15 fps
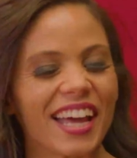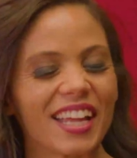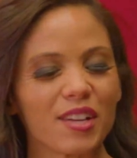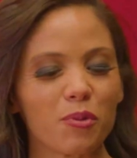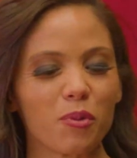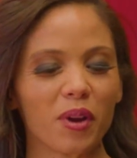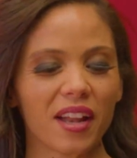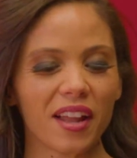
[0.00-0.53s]

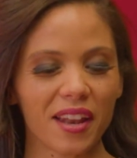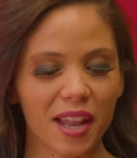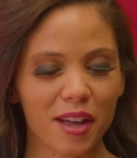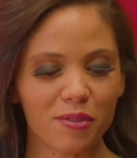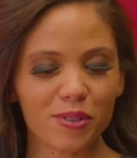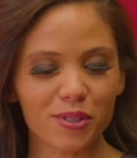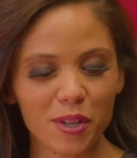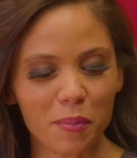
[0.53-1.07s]
And what I
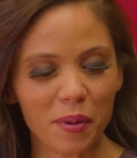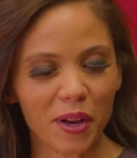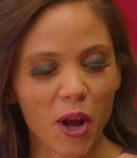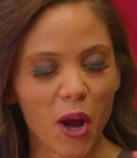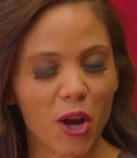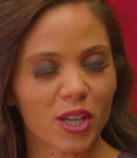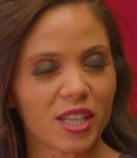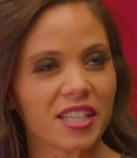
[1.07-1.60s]
love also about
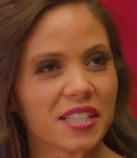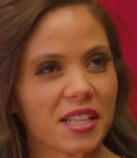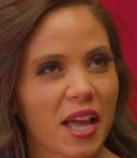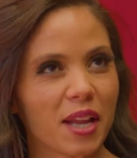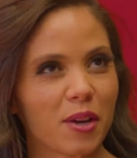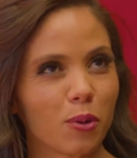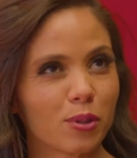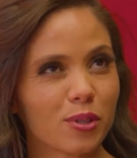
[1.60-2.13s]
artists
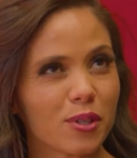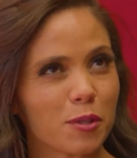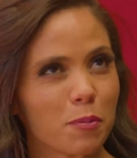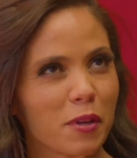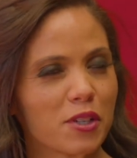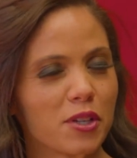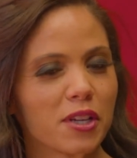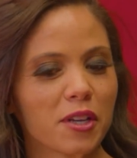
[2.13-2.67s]
and also
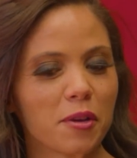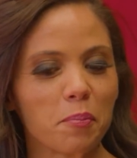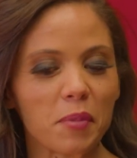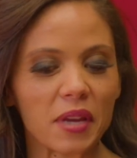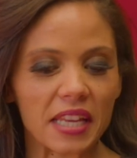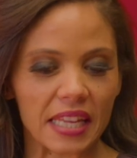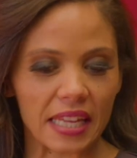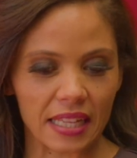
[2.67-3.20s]
especially
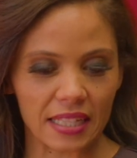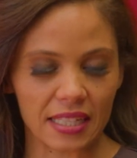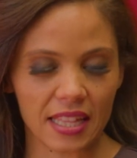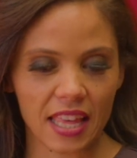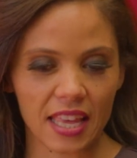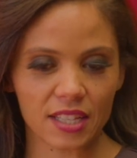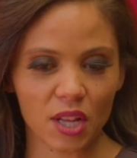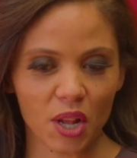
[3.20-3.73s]
comedians,
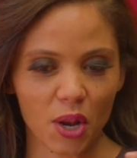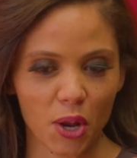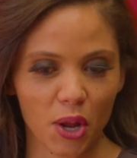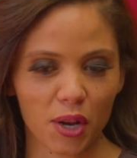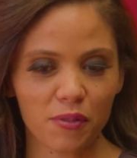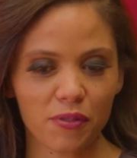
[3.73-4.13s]
there's a lot